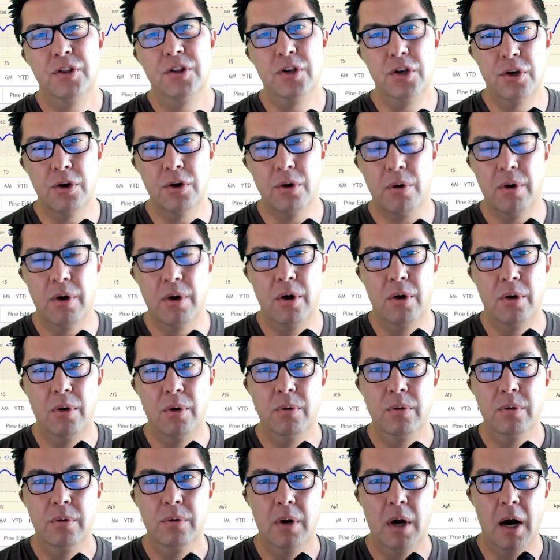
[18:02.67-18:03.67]
the
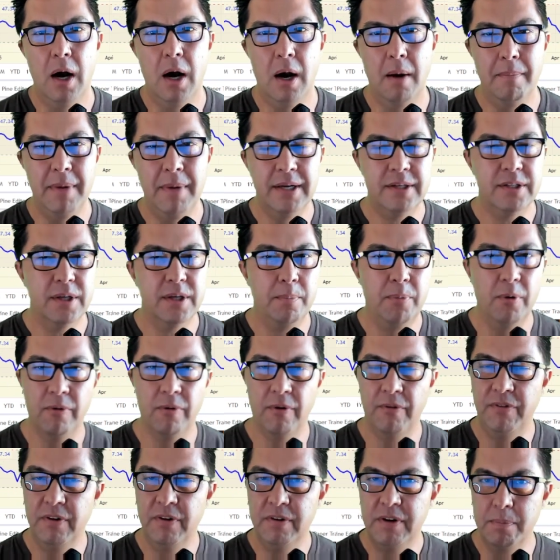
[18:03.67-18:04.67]
euro makes up
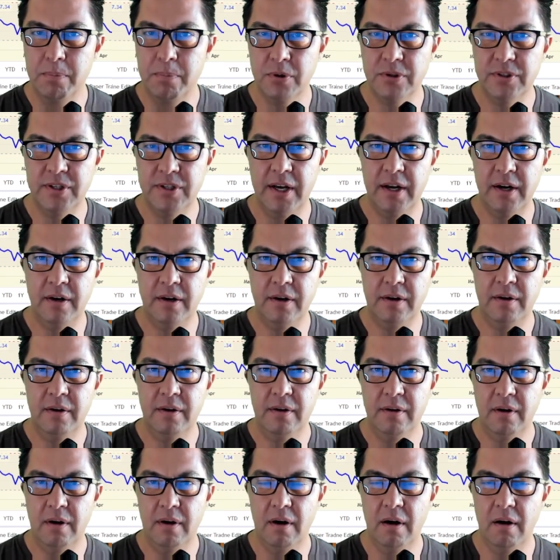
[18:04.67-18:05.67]
over 50%
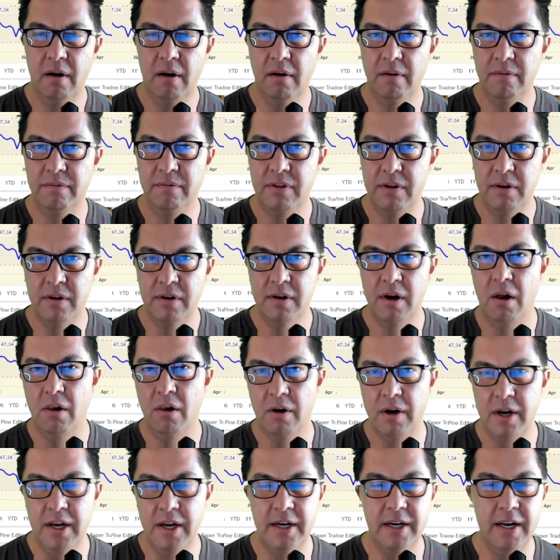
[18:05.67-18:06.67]
of the
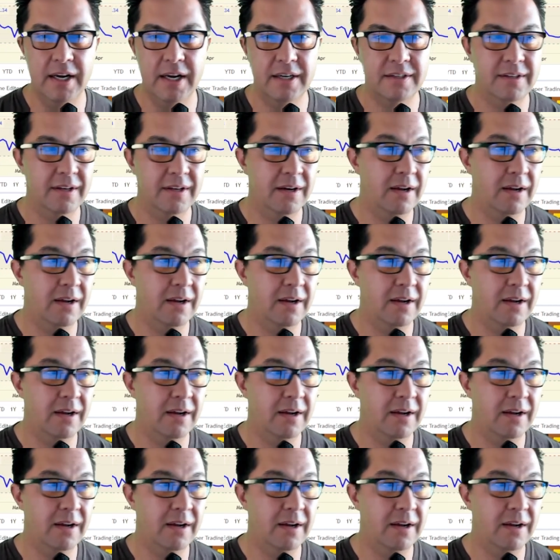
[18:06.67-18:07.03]
dollar index.